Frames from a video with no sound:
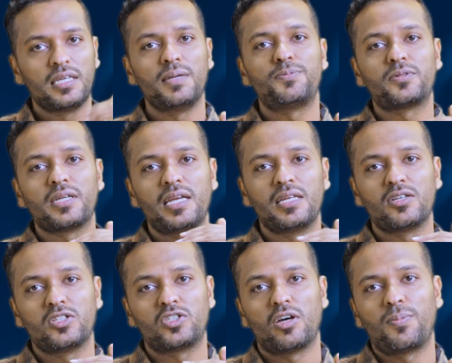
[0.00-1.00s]
Keep
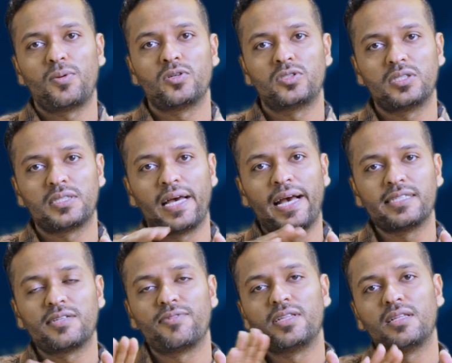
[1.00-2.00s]
trailing your stop losses
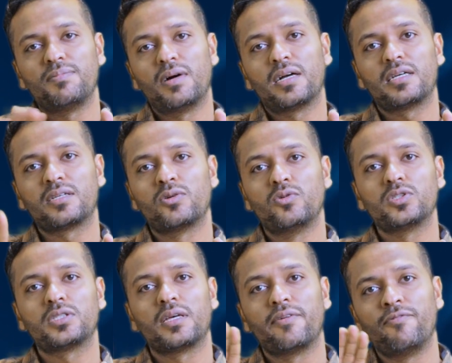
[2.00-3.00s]
as and when the market
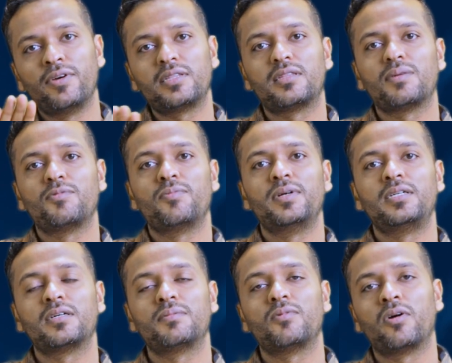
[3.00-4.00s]
goes with the
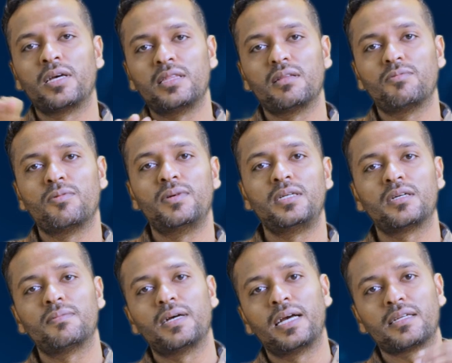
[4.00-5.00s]
momentum or in the
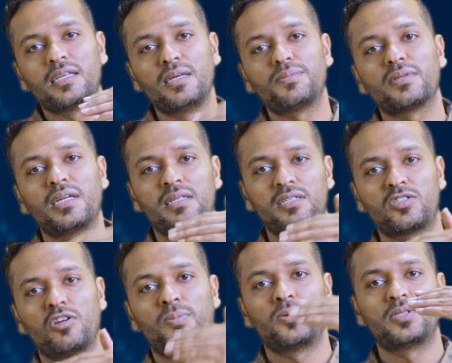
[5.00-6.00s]
momentum, and keep trailing the
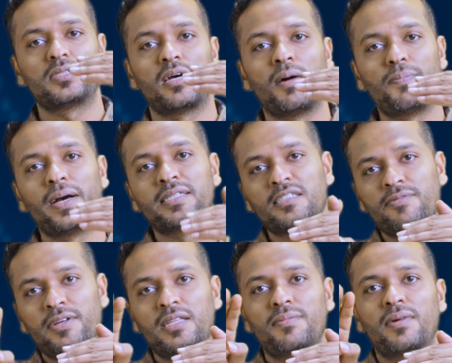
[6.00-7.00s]
stop losses up as
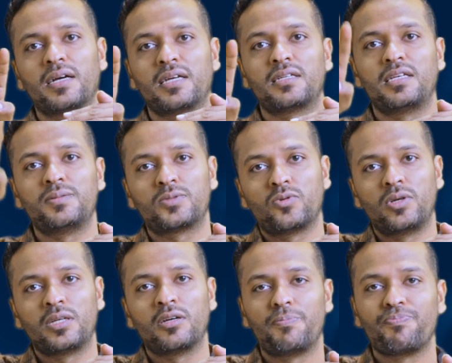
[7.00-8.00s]
and when the market keeps
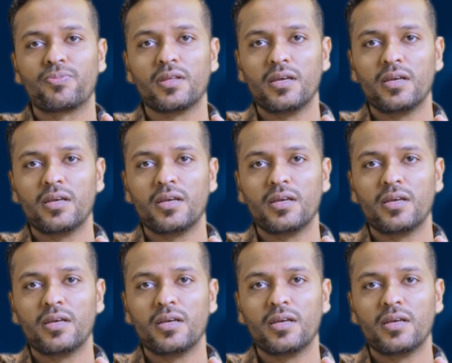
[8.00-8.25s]
going up.